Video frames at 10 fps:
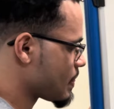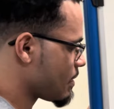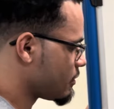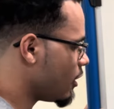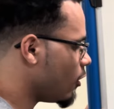
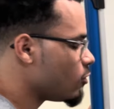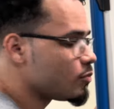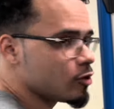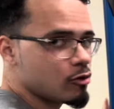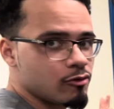
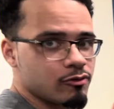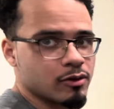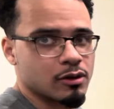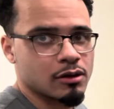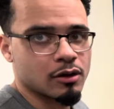co-move,
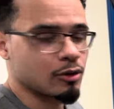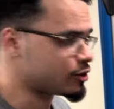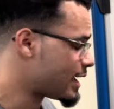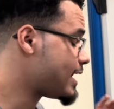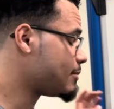or
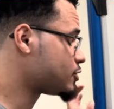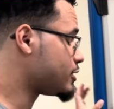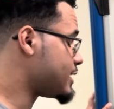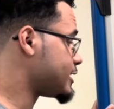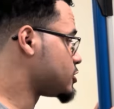
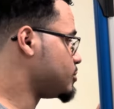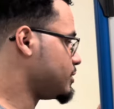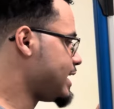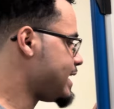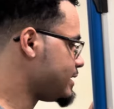that
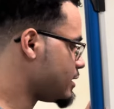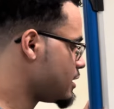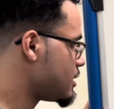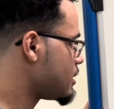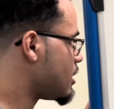explain
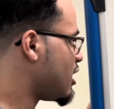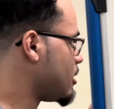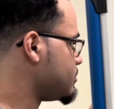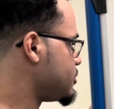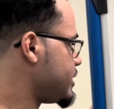
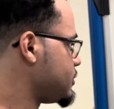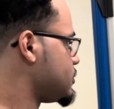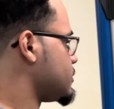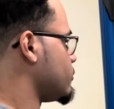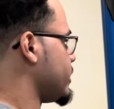changes
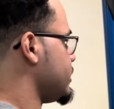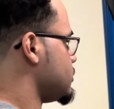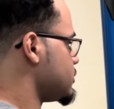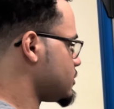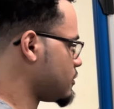in
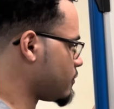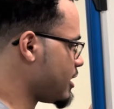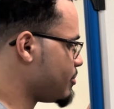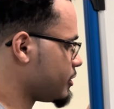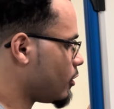wages, right?
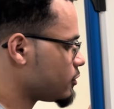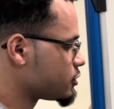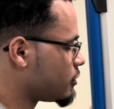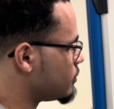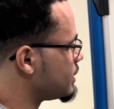But
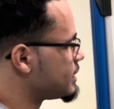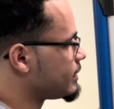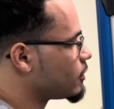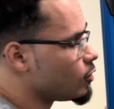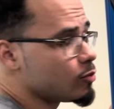also that they
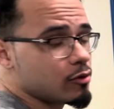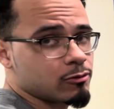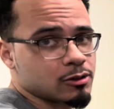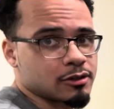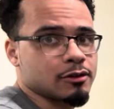co-move
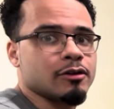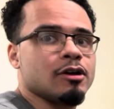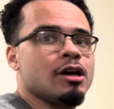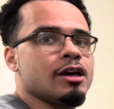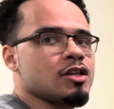with other
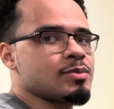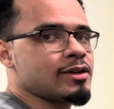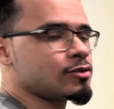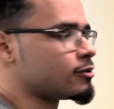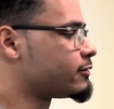
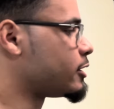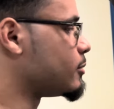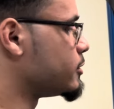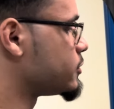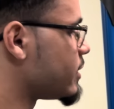explanatory
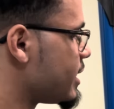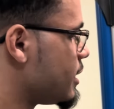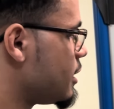variables, right?